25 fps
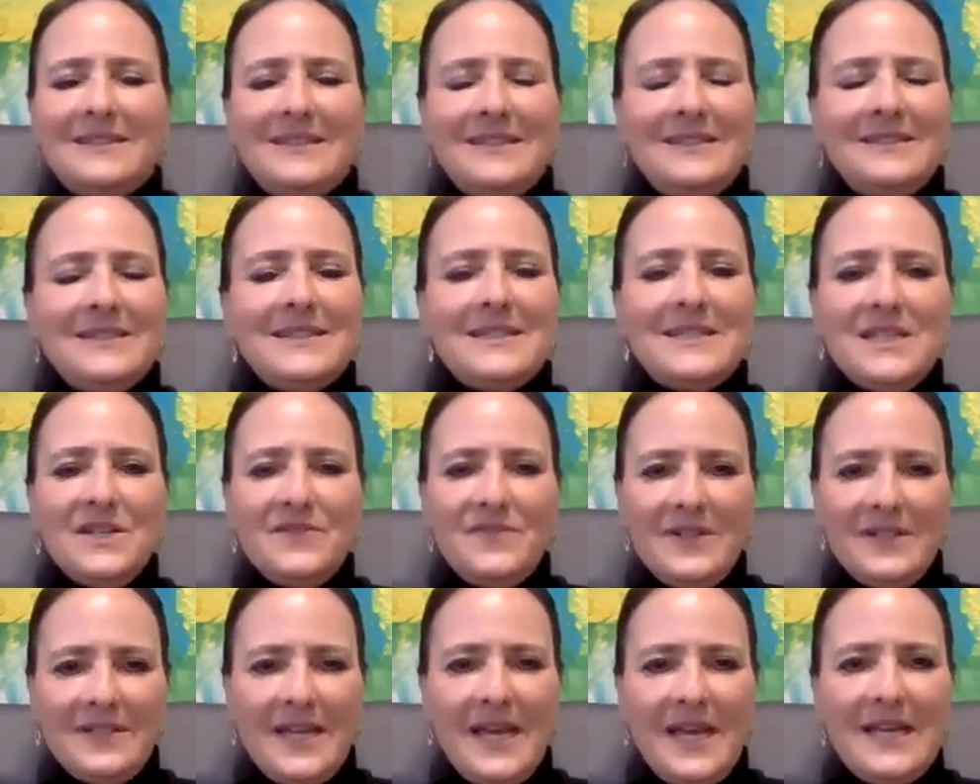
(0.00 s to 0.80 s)
In the
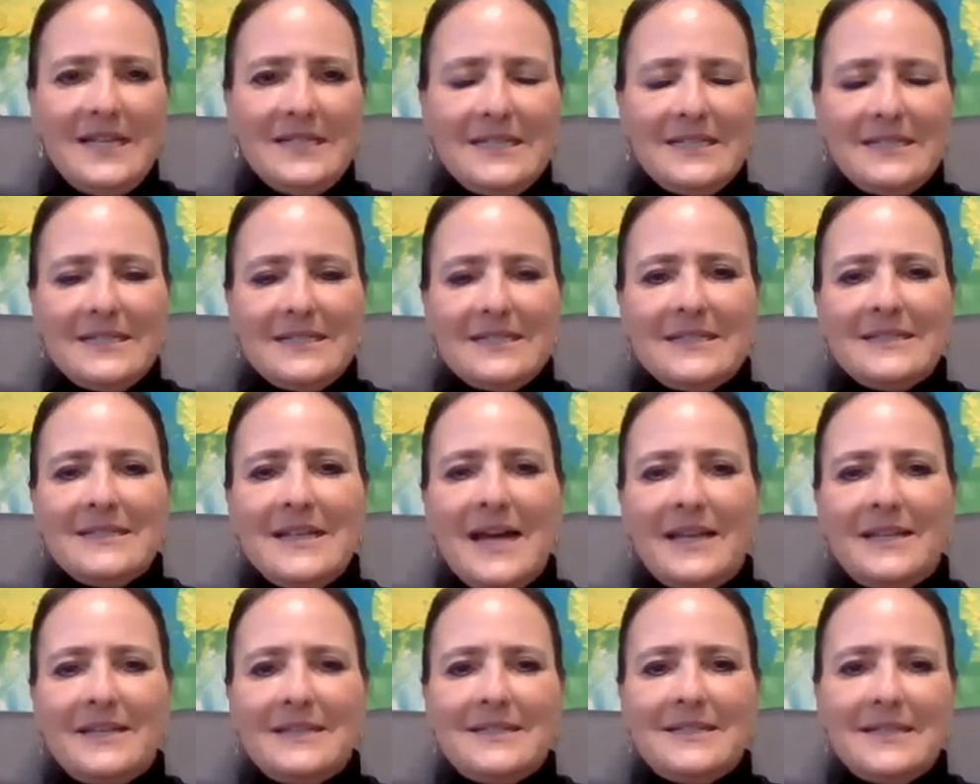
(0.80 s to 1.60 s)
civil cases, it's
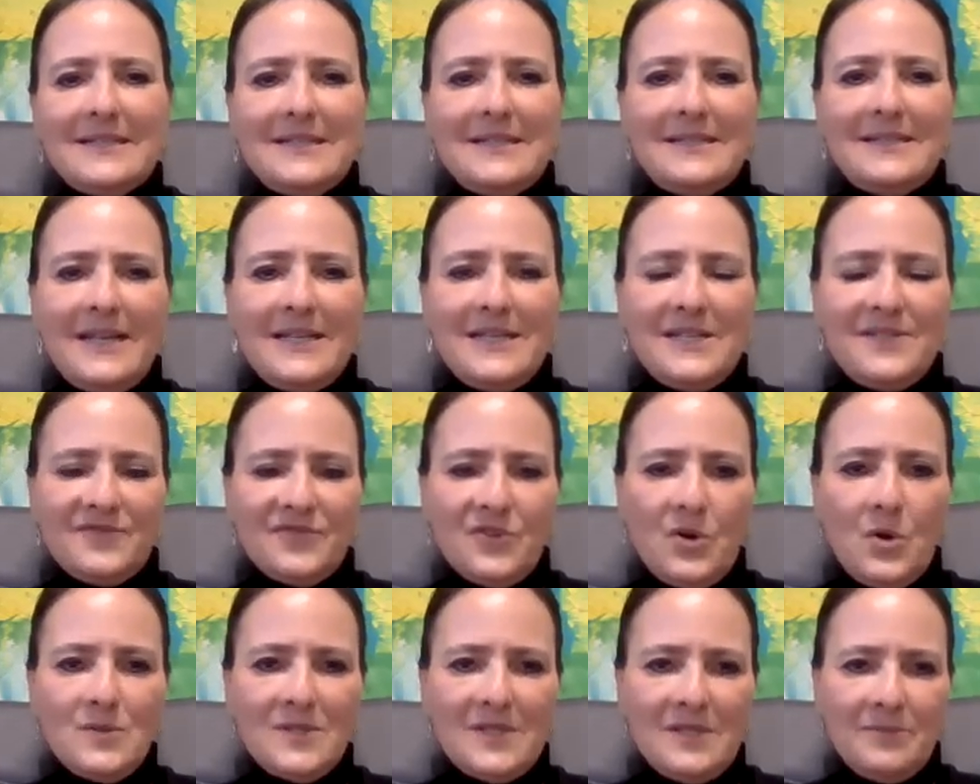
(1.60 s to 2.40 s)
not a 60 days
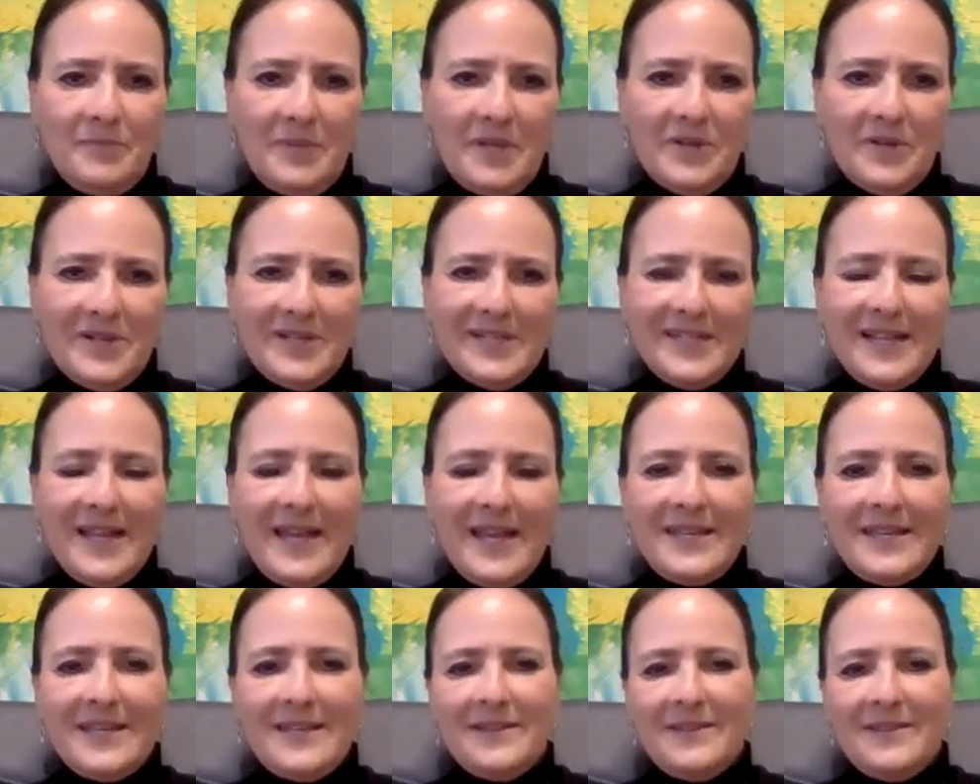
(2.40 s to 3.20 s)
frozen period
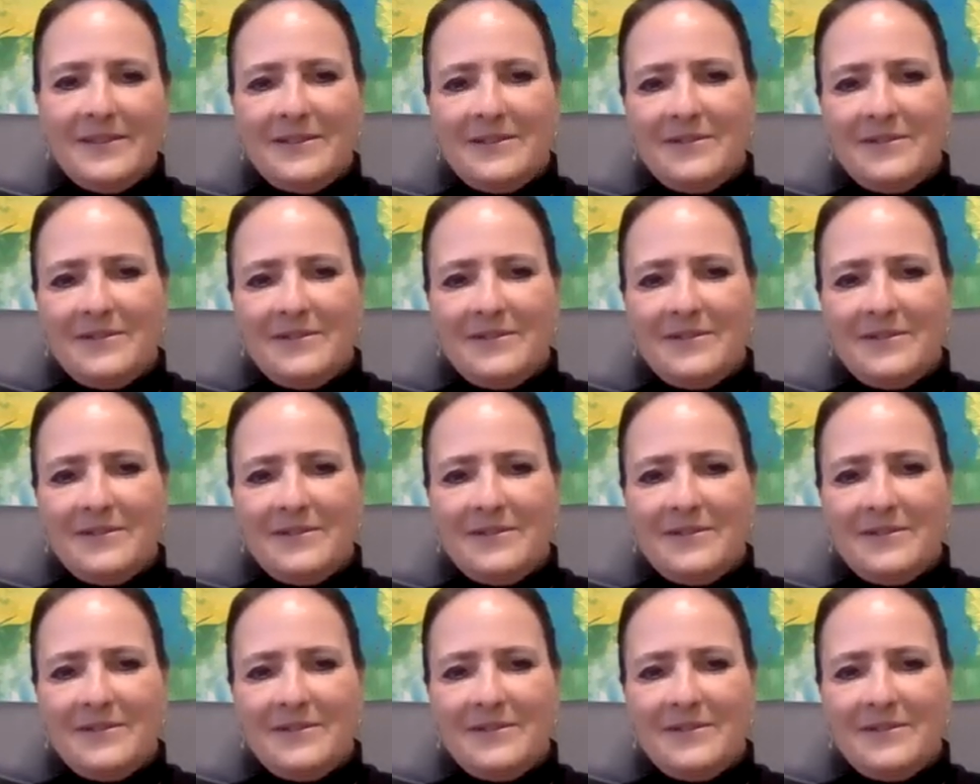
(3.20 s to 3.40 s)
like in